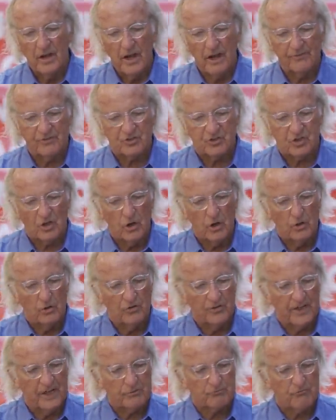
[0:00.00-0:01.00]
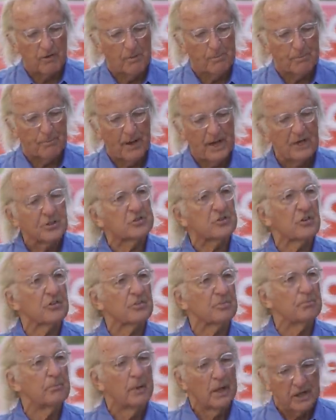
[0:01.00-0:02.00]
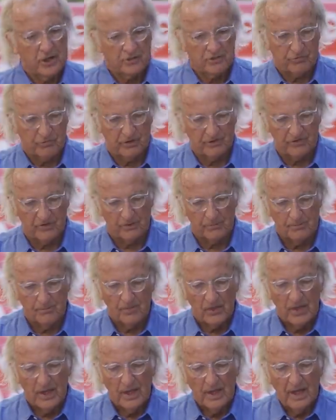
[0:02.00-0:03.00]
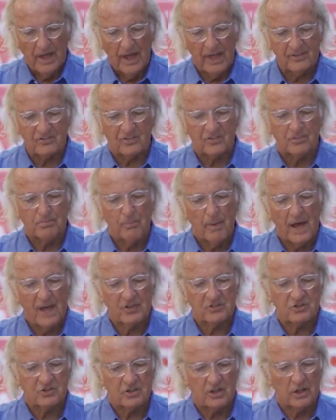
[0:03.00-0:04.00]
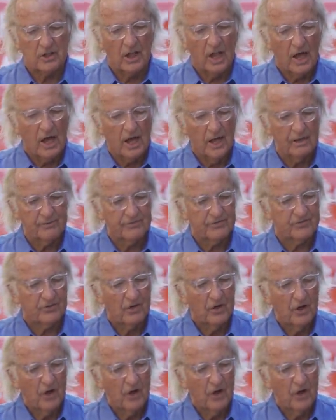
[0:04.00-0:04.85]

have shown that rapacious militarism has smashed the lives